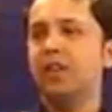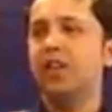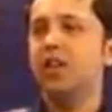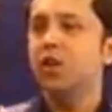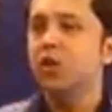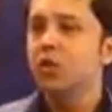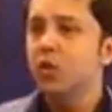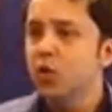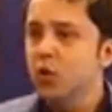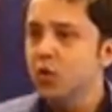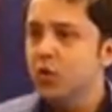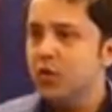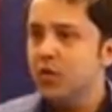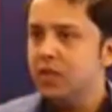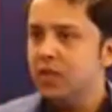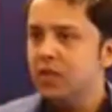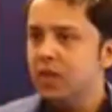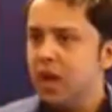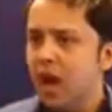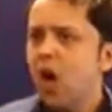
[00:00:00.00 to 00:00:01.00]
win and you
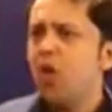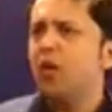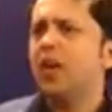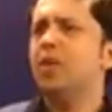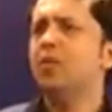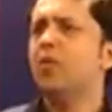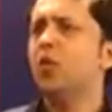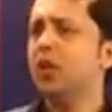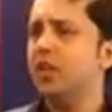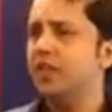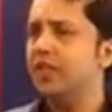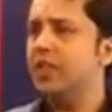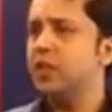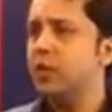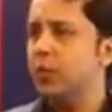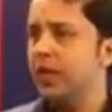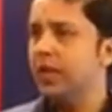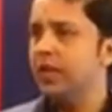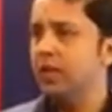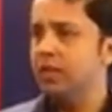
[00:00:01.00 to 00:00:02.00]
lose. How can both of
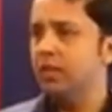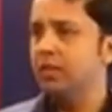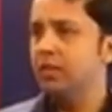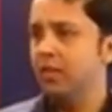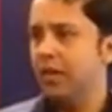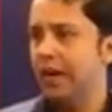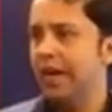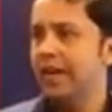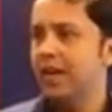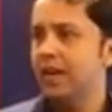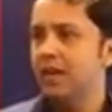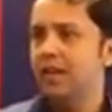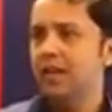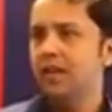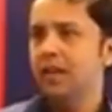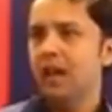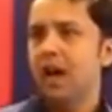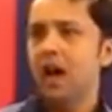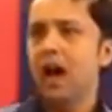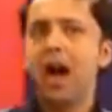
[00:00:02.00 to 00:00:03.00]
us win, right?
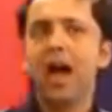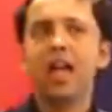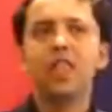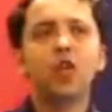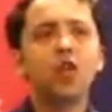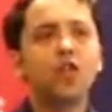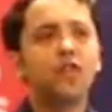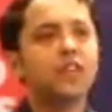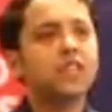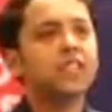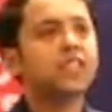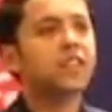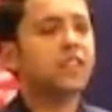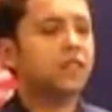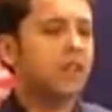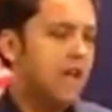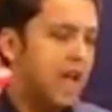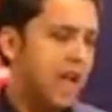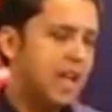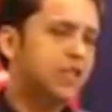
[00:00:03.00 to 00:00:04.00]
Either of us
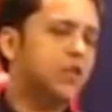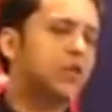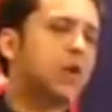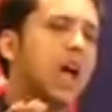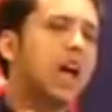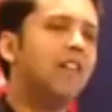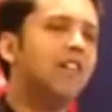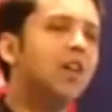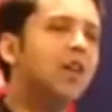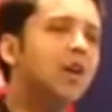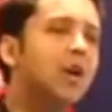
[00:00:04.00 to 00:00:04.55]
has to have